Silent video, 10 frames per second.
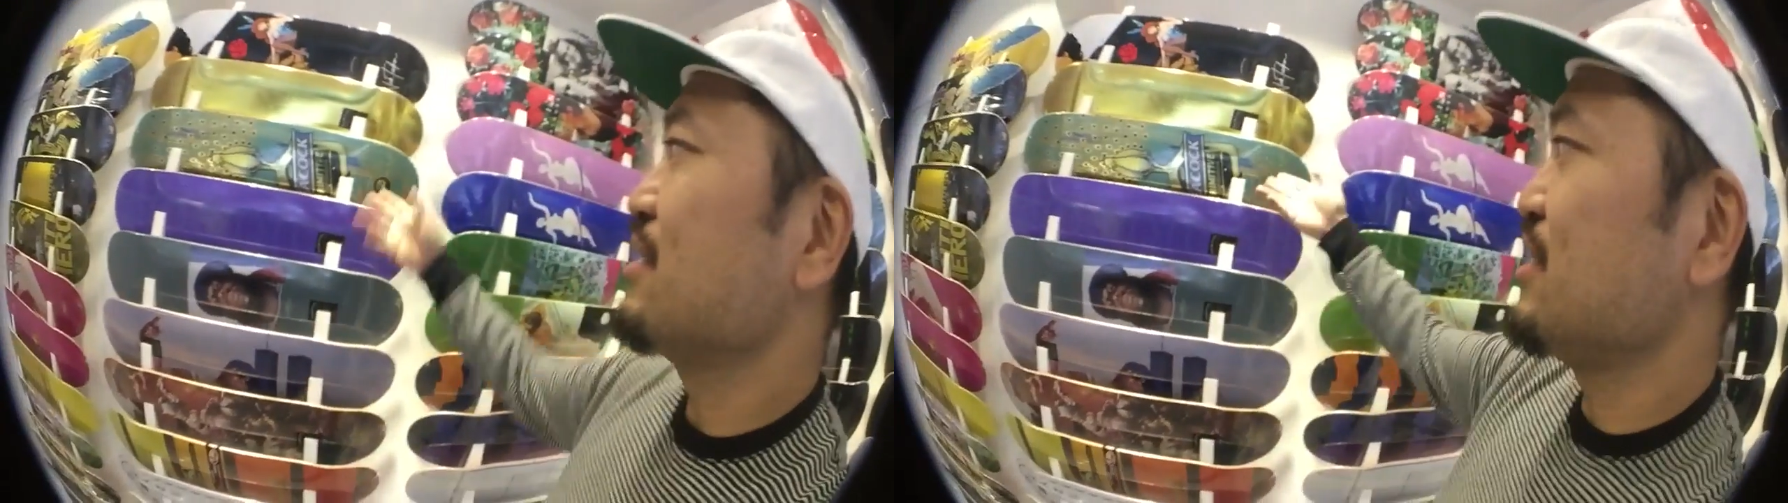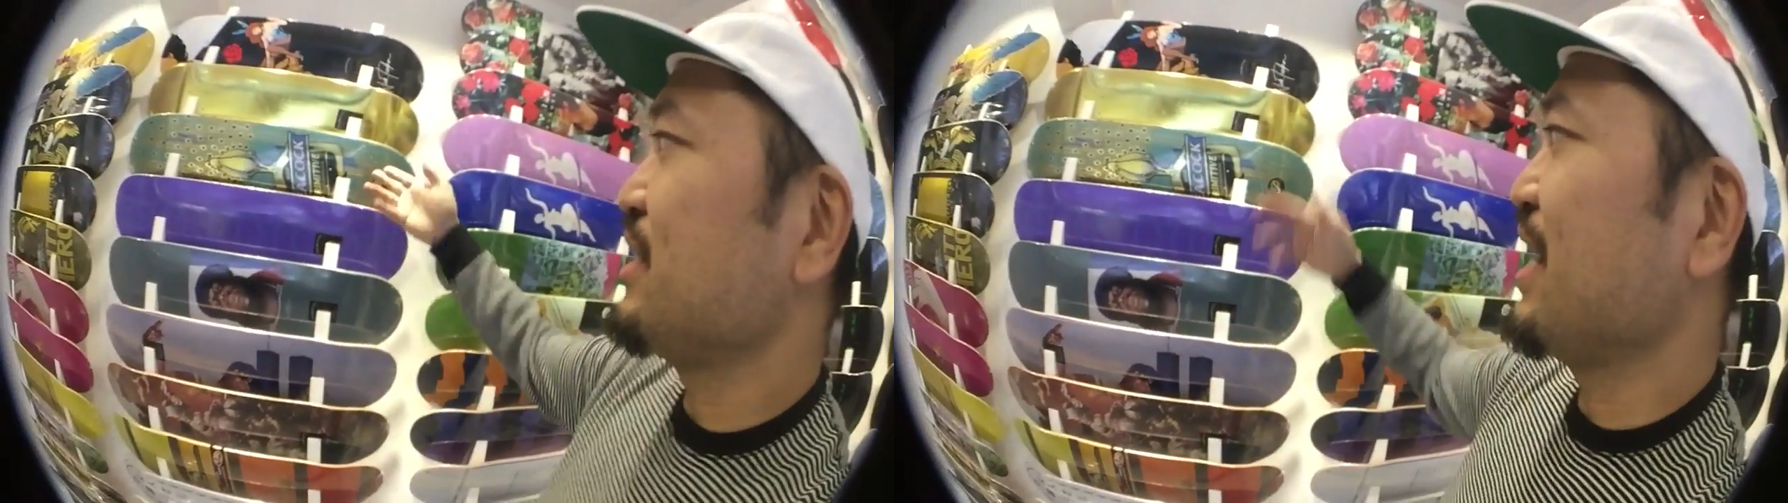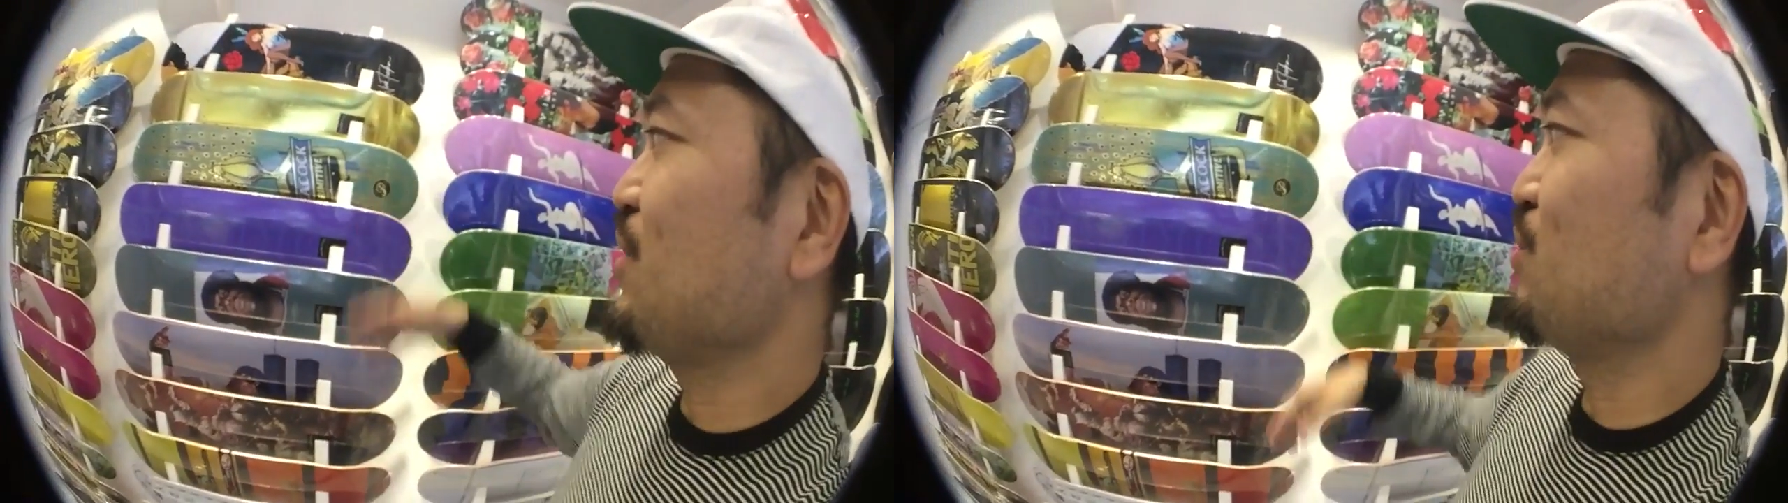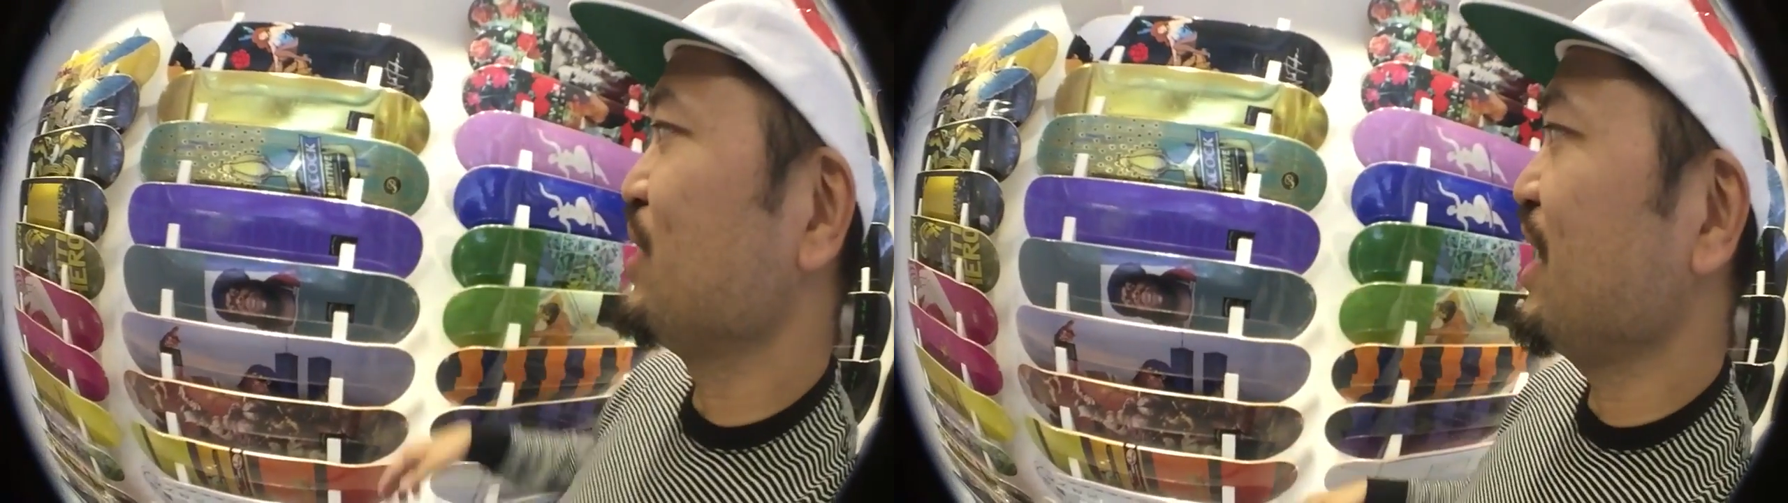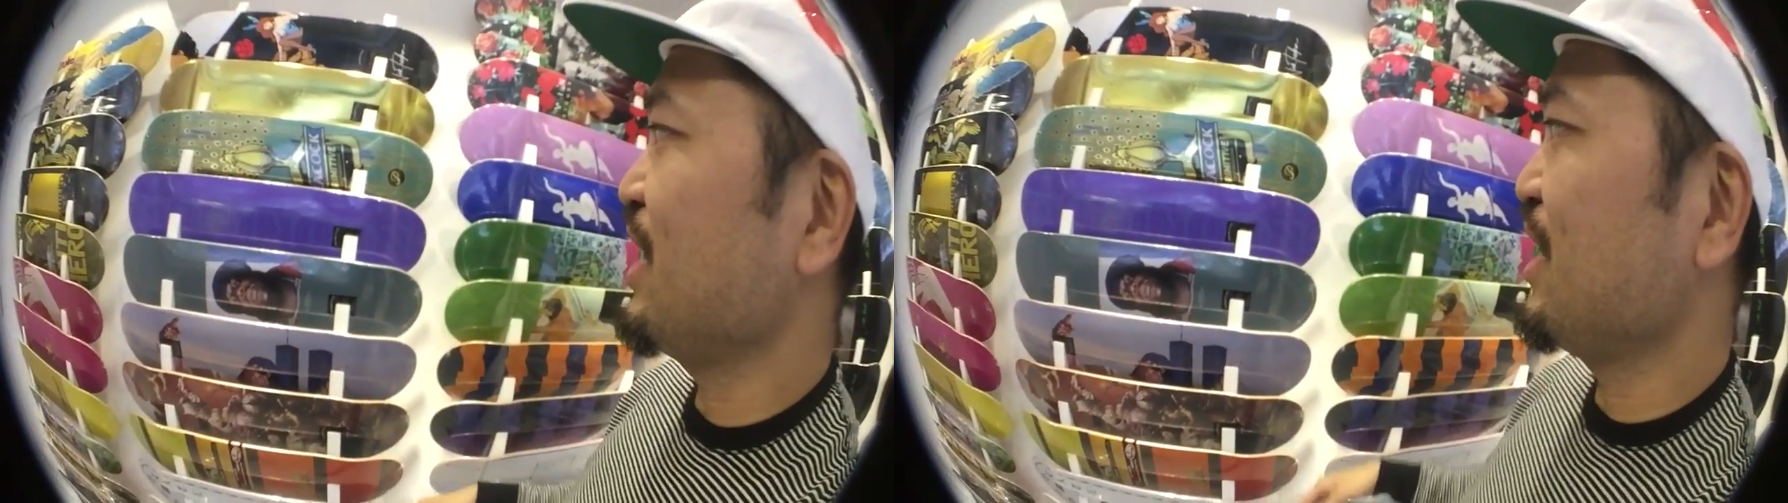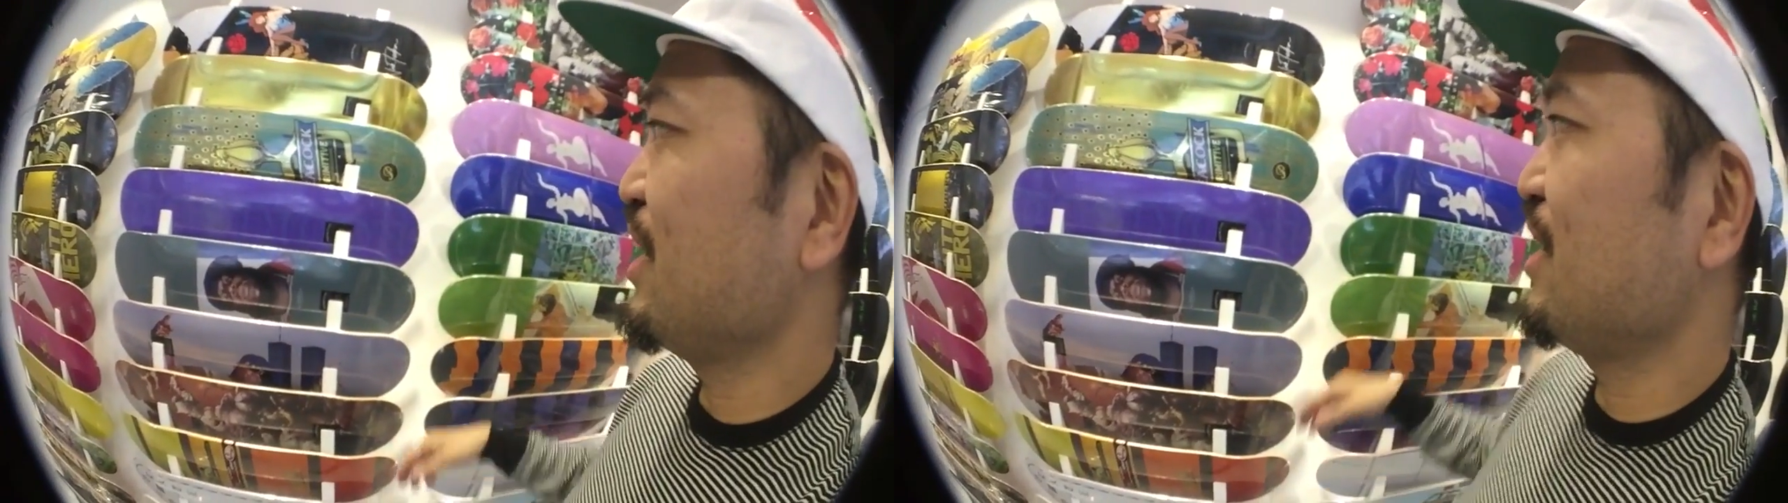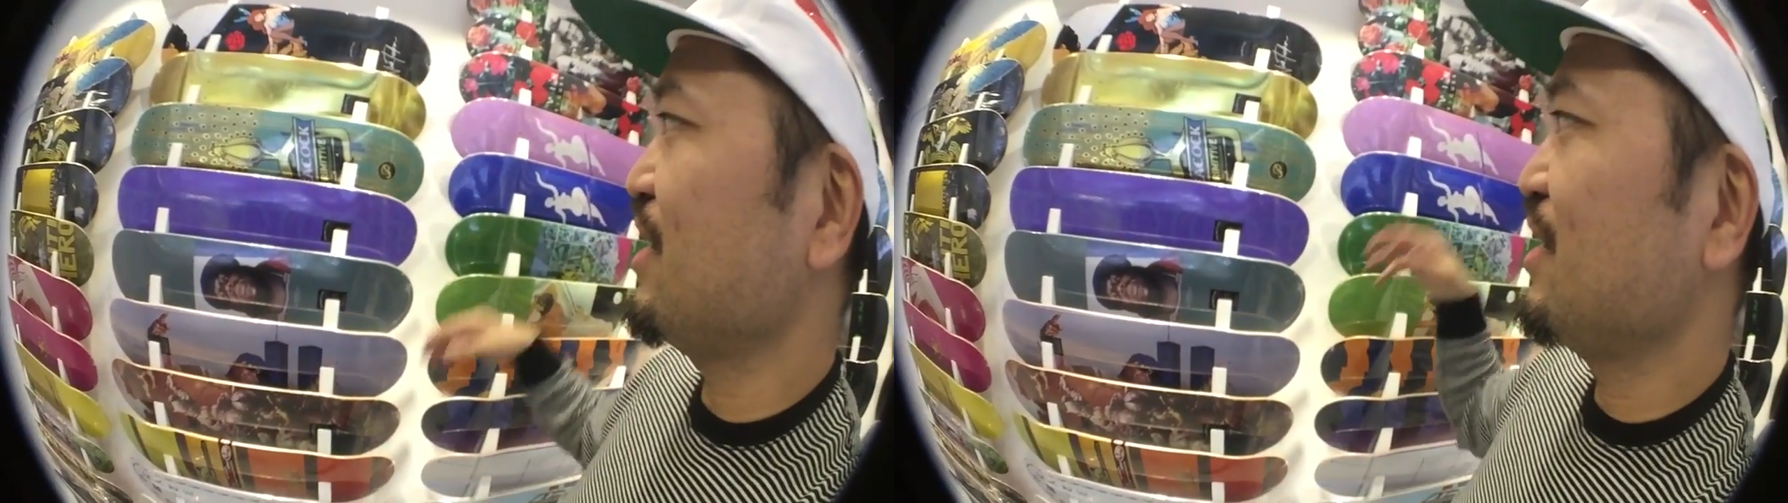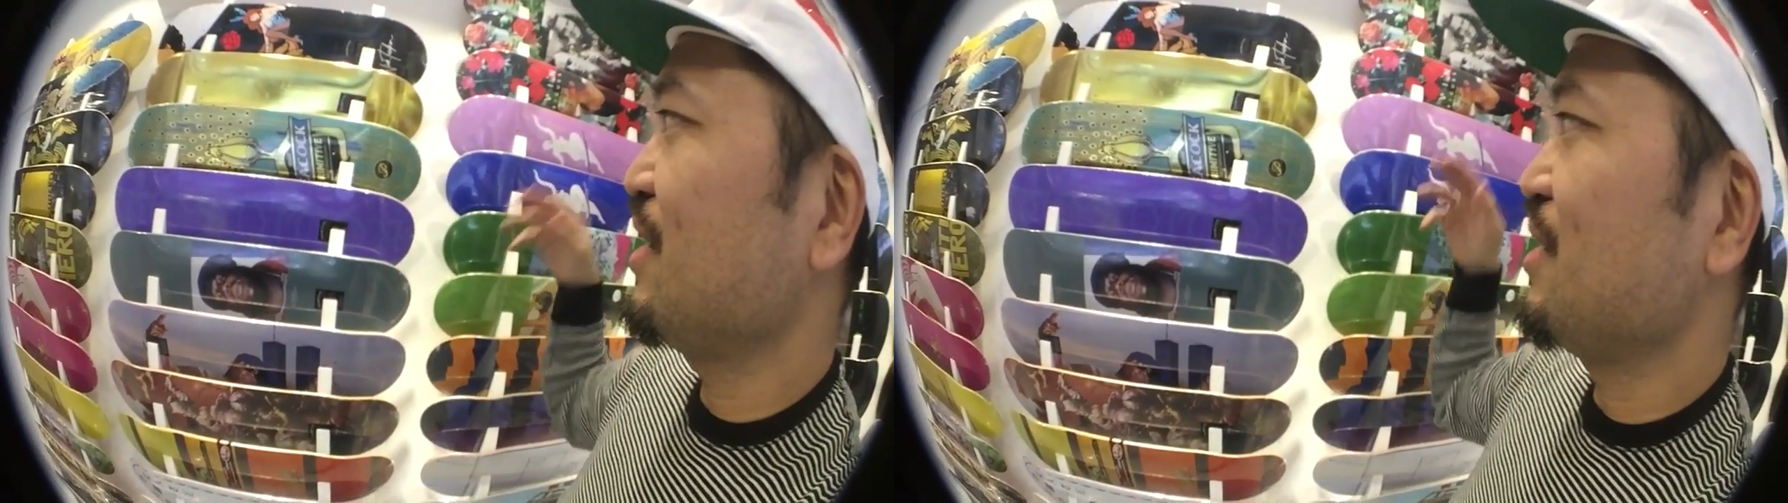Shane O'Neill,